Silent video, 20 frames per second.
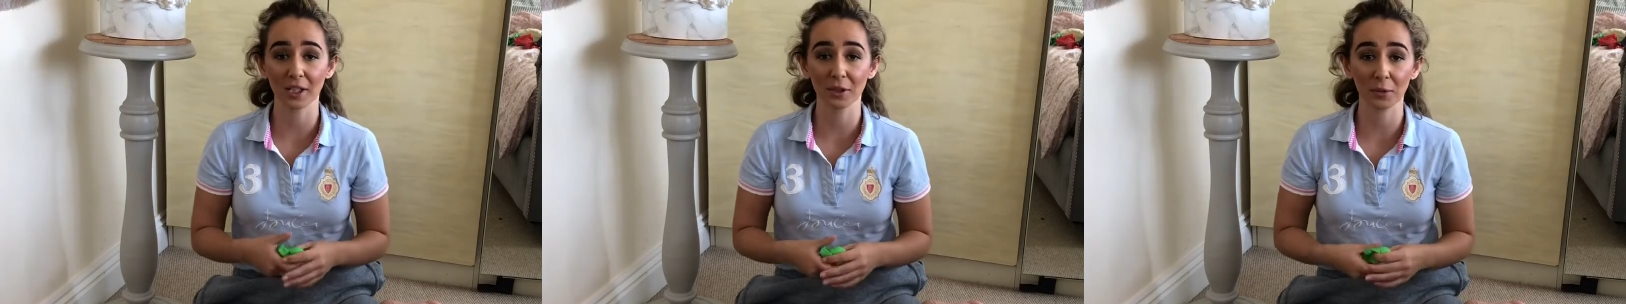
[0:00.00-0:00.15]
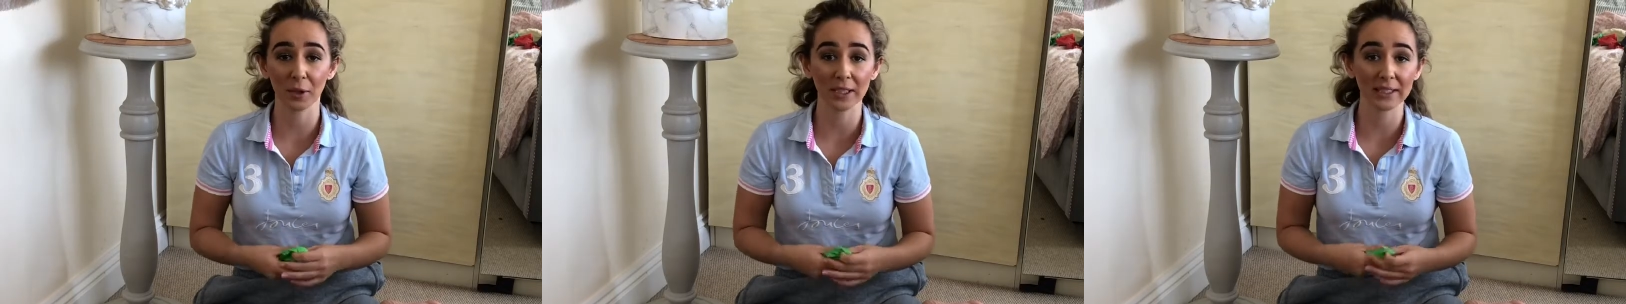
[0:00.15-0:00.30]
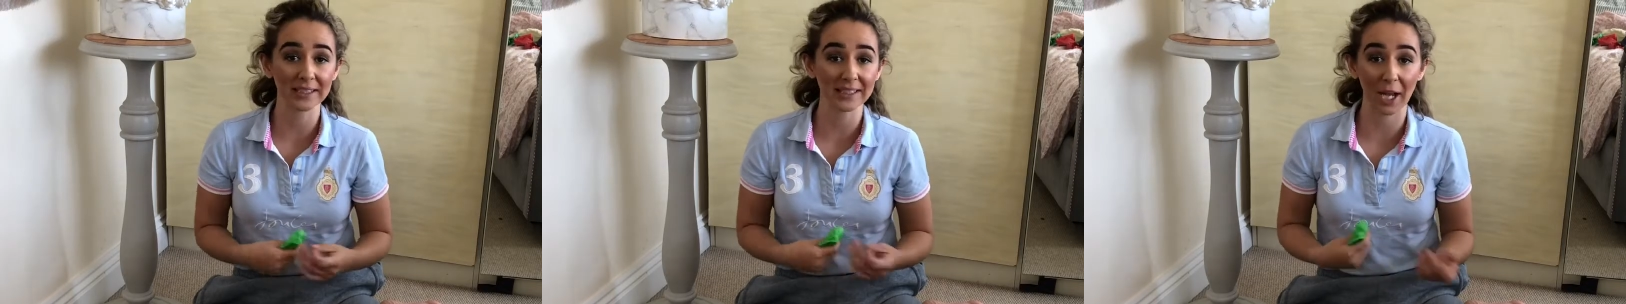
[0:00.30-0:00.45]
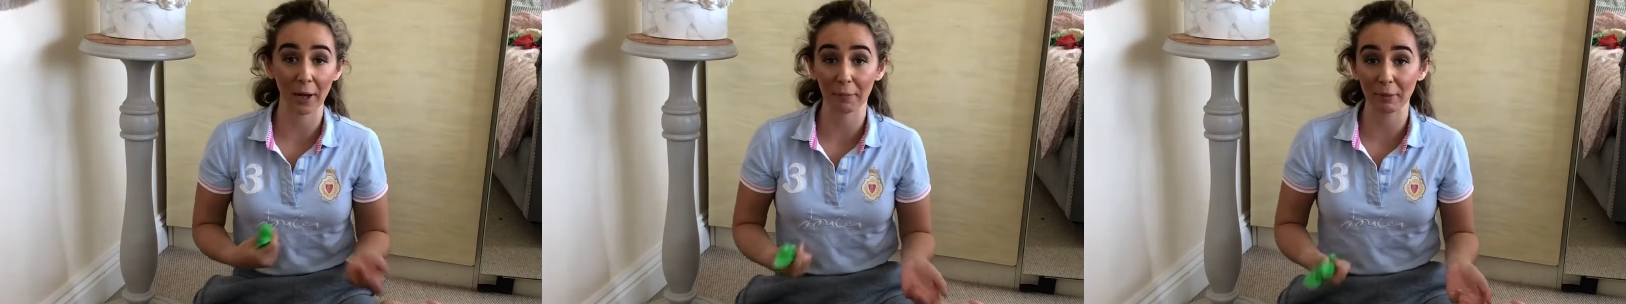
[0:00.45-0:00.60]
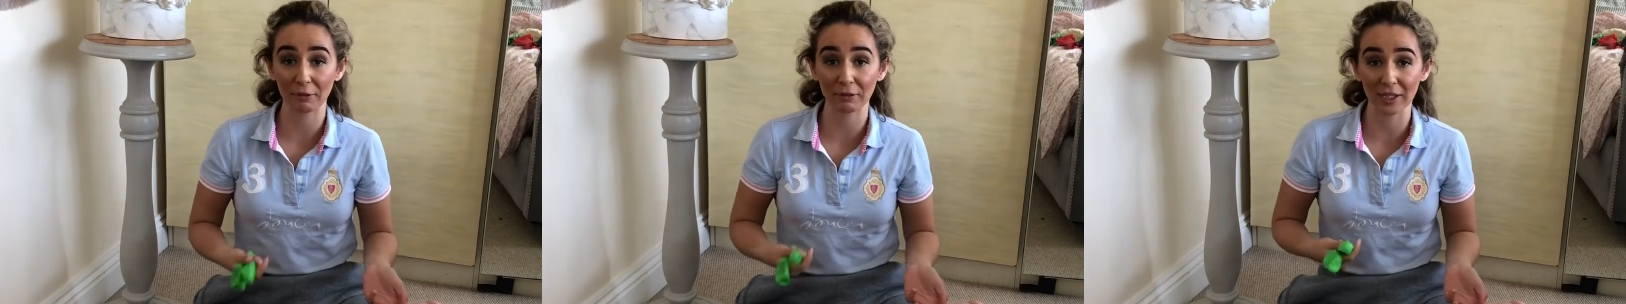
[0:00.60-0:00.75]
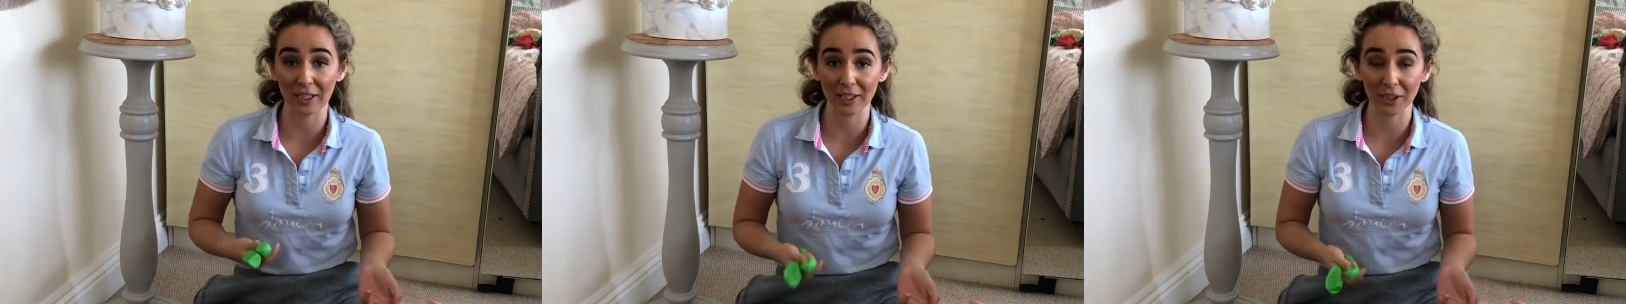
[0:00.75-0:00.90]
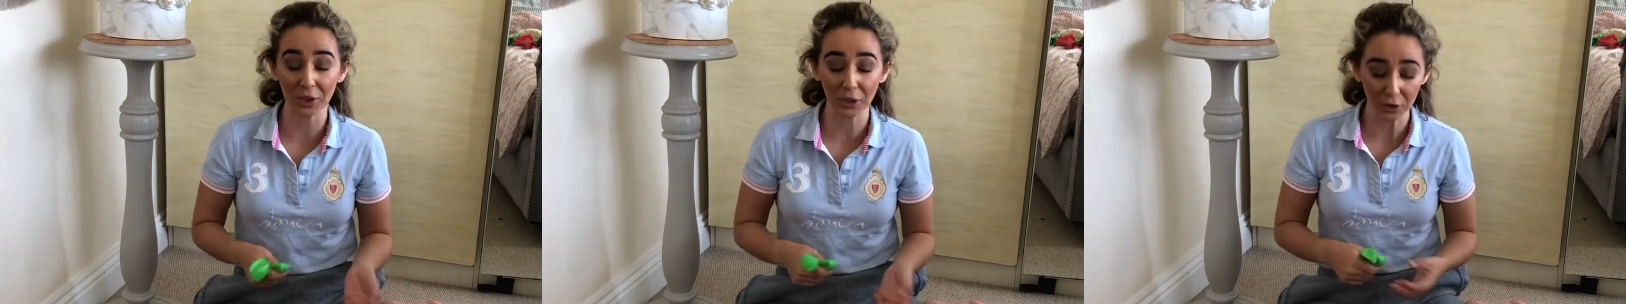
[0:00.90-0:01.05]
ones, that would be really
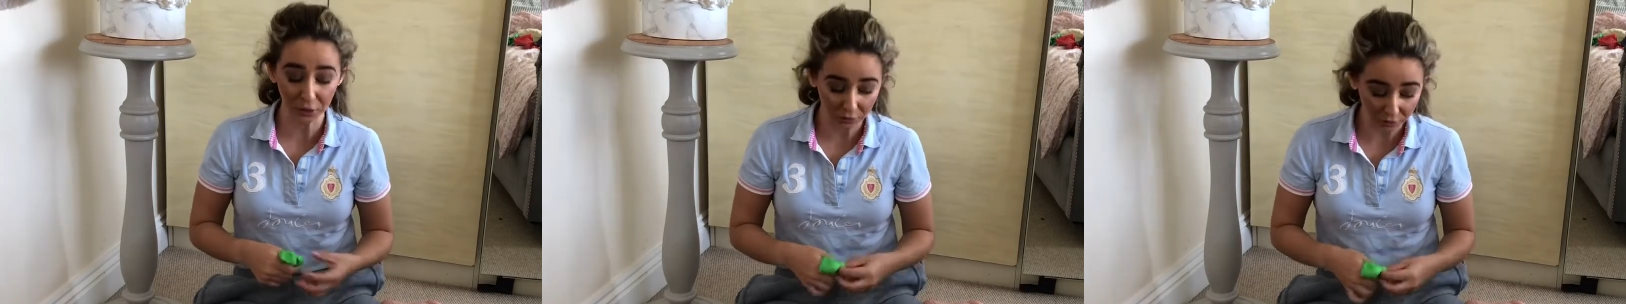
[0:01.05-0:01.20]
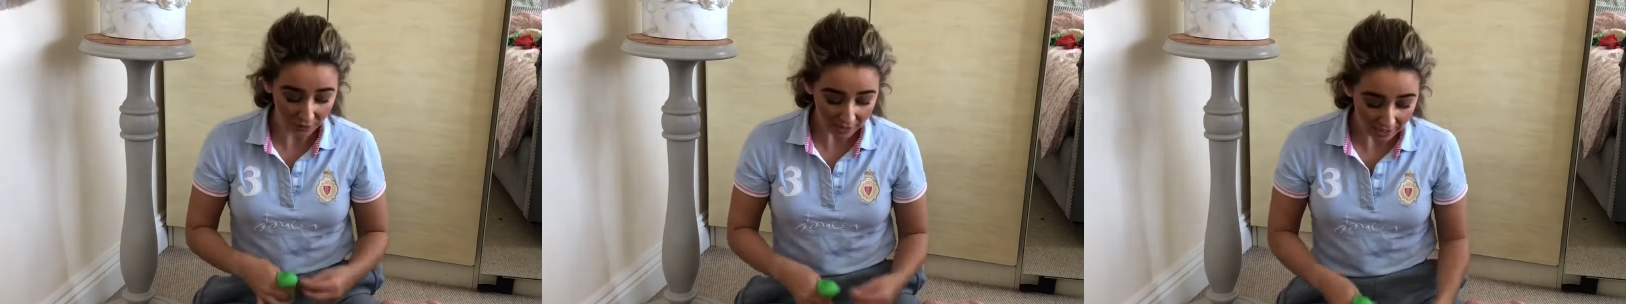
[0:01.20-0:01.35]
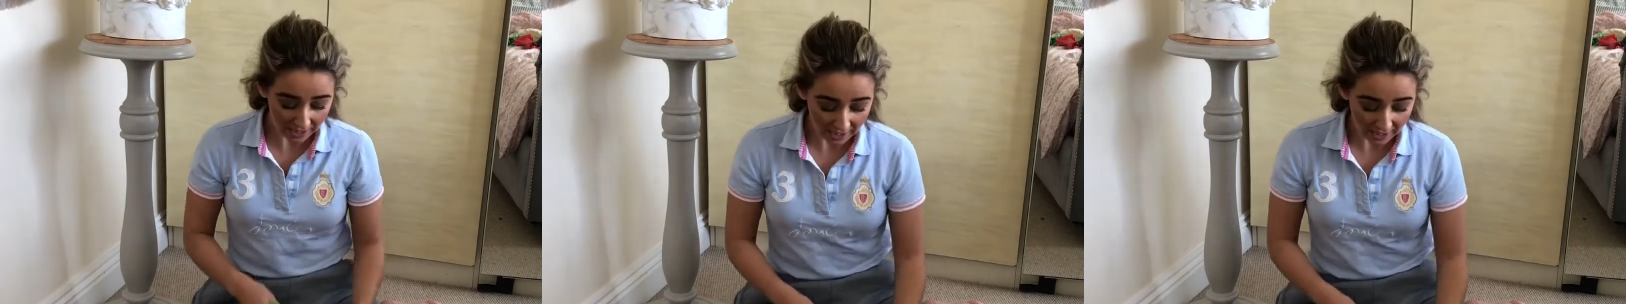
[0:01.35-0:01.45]
cool.